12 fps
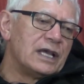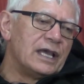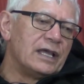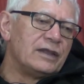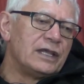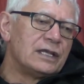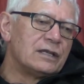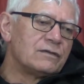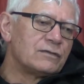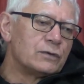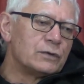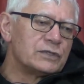And then
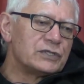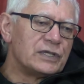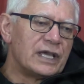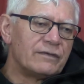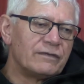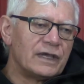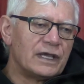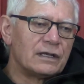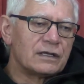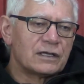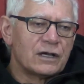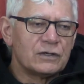of course you have
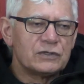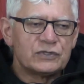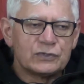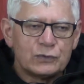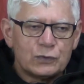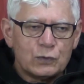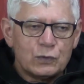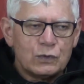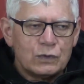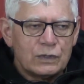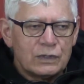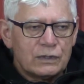that coastal,
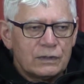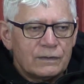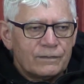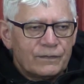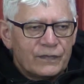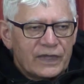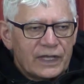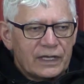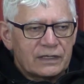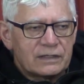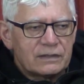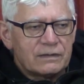
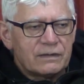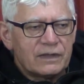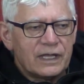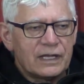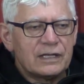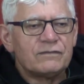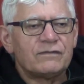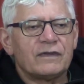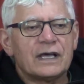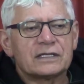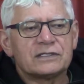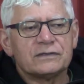that
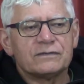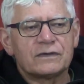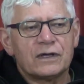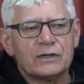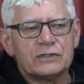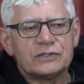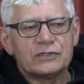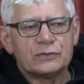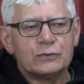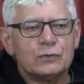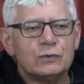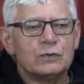influx of
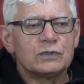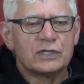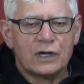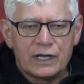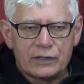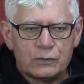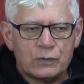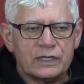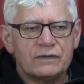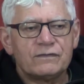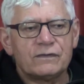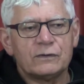coastal tidal
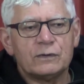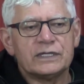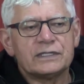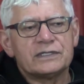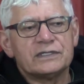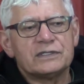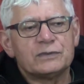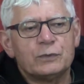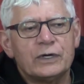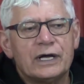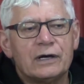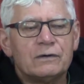influence as
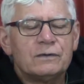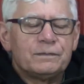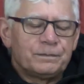well.